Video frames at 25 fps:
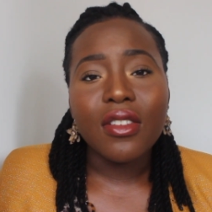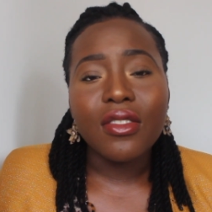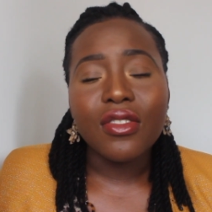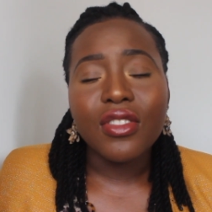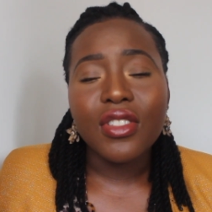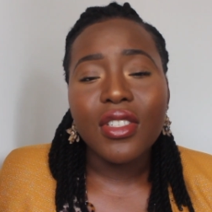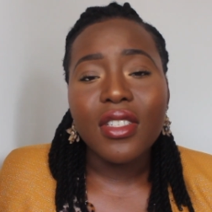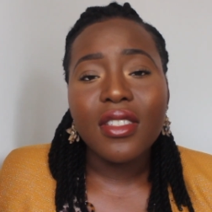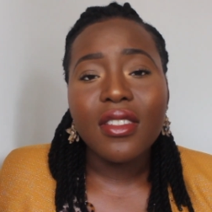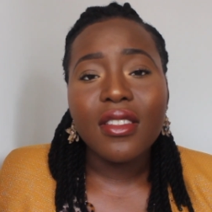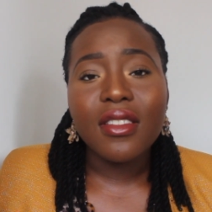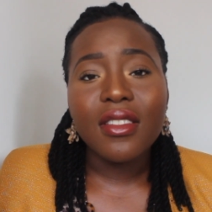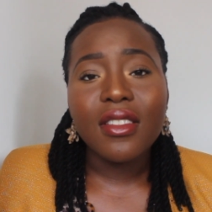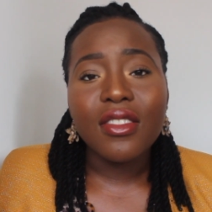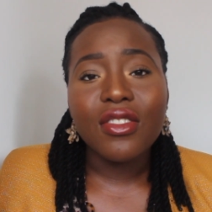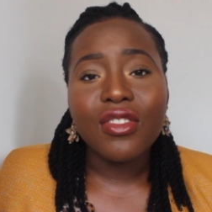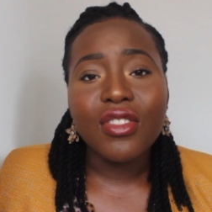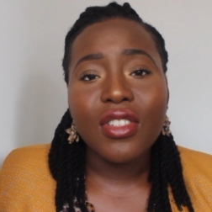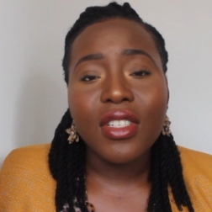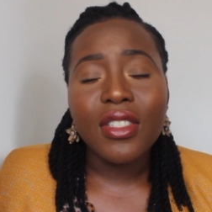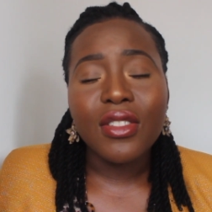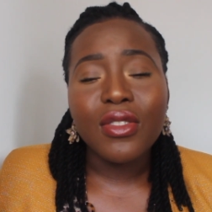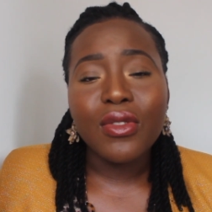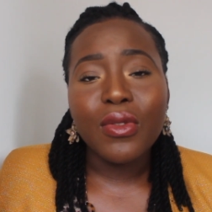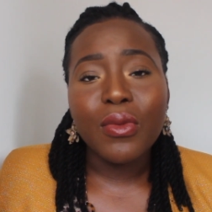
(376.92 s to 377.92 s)
Jesus is
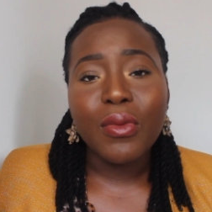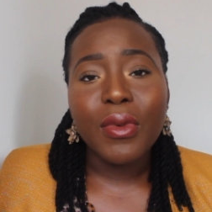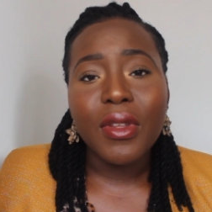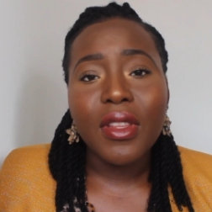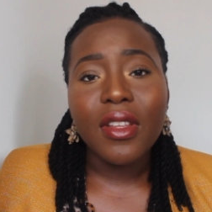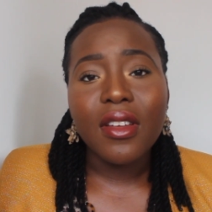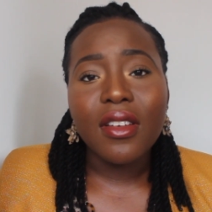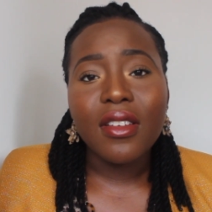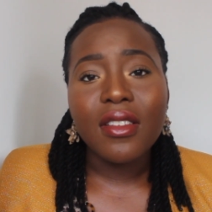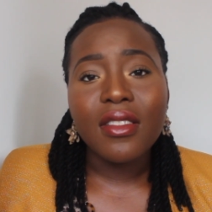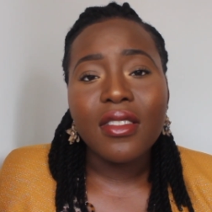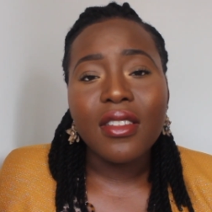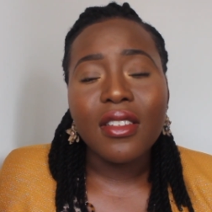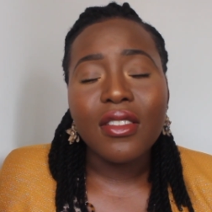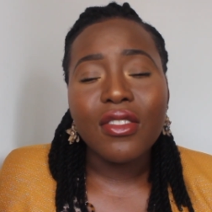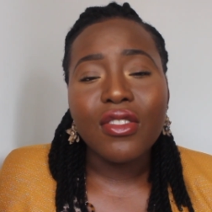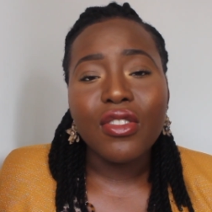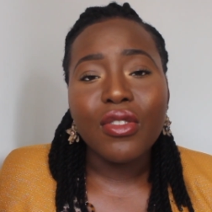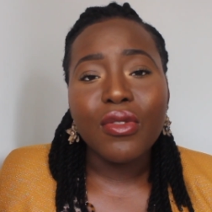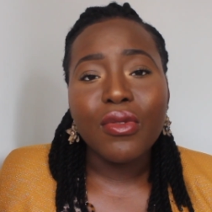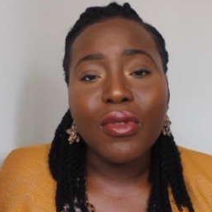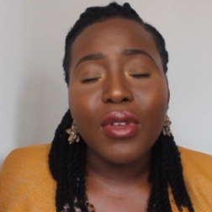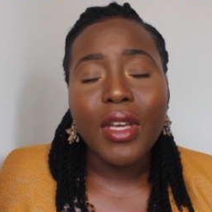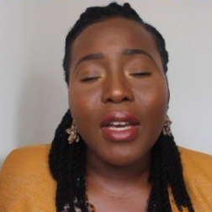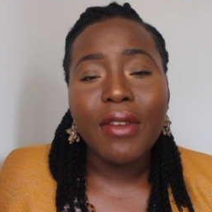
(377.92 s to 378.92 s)
gentle with us, and
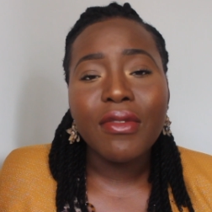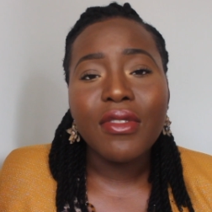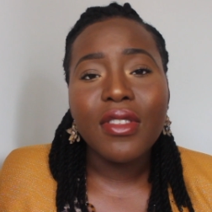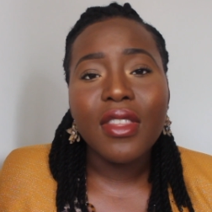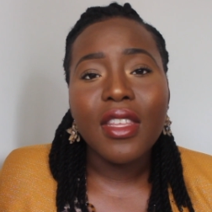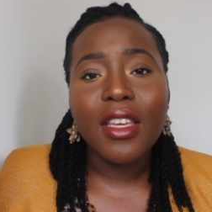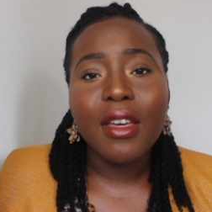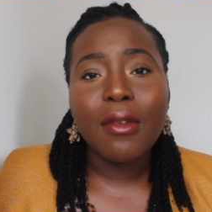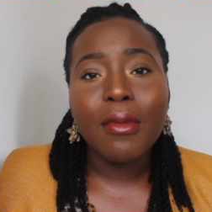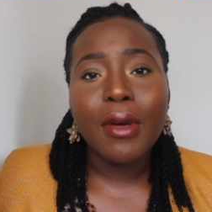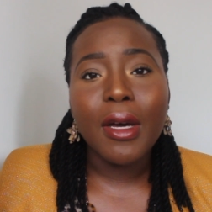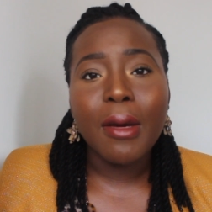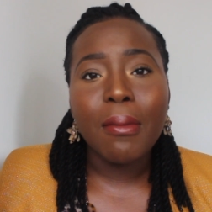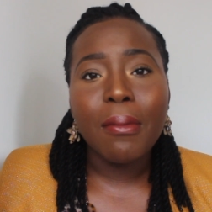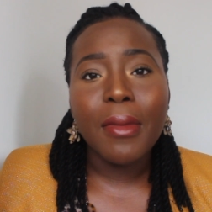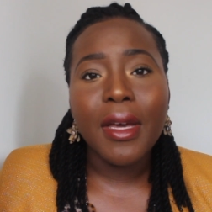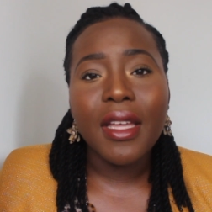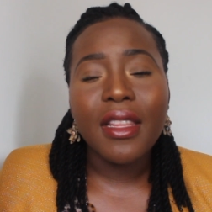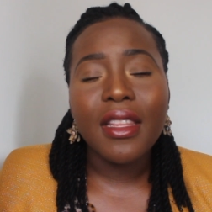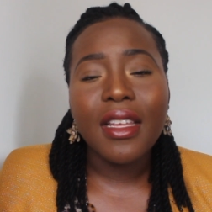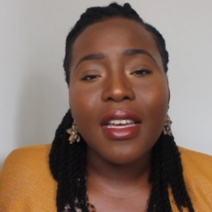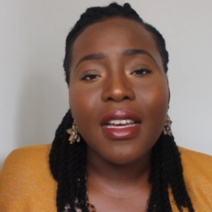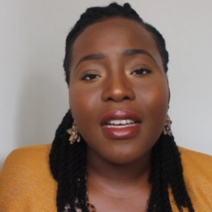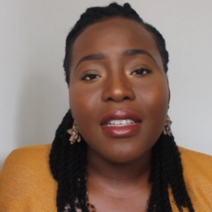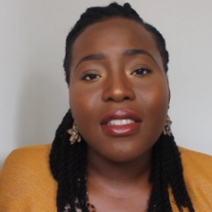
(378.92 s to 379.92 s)
you have to think about a
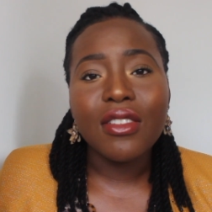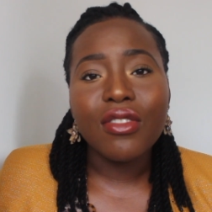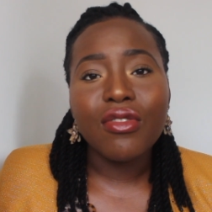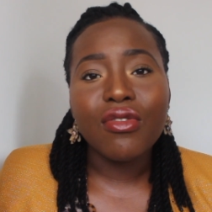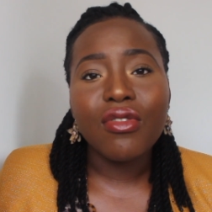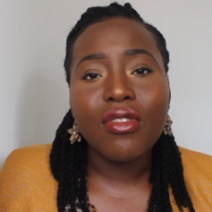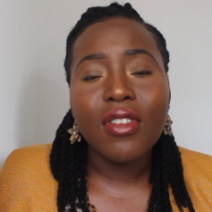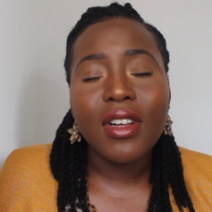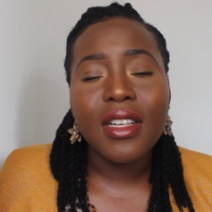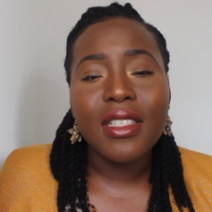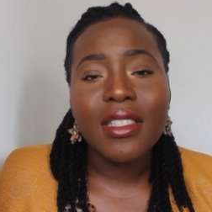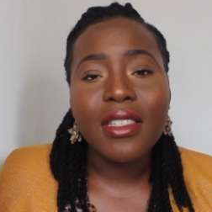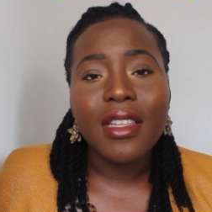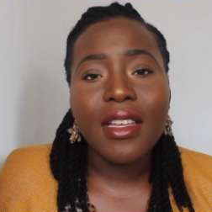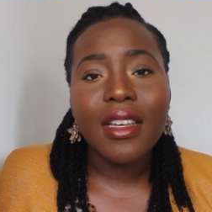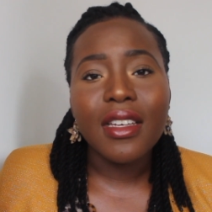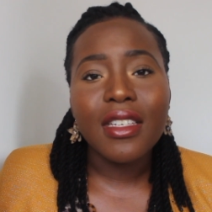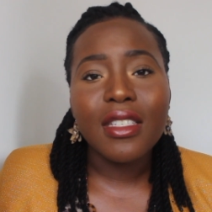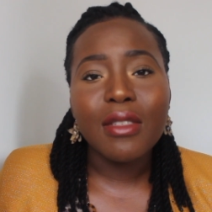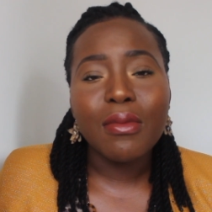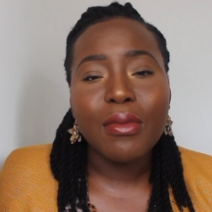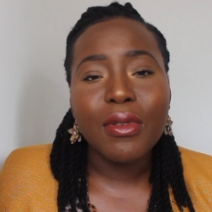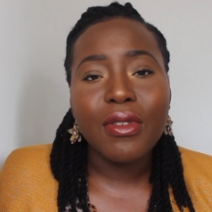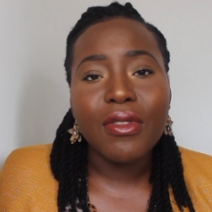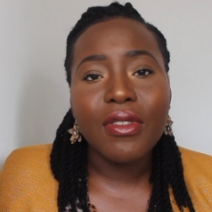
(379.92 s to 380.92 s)
man that has a
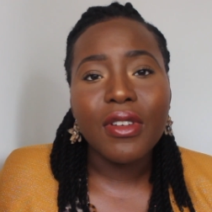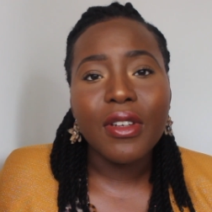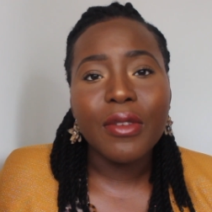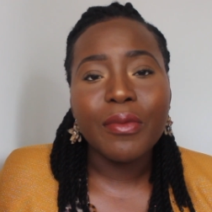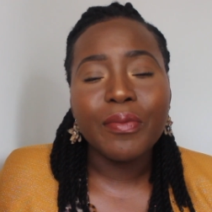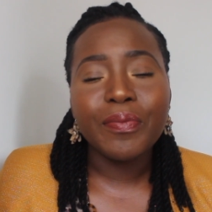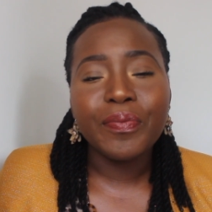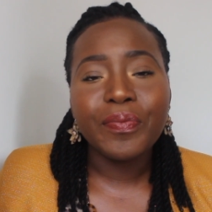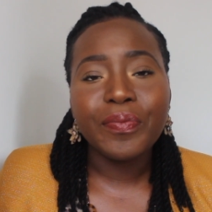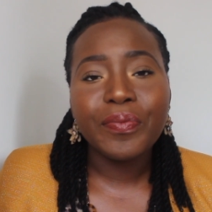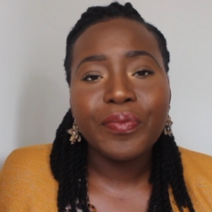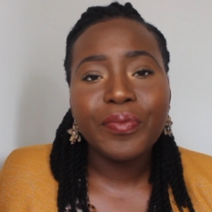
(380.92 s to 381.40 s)
Christ-like spirit.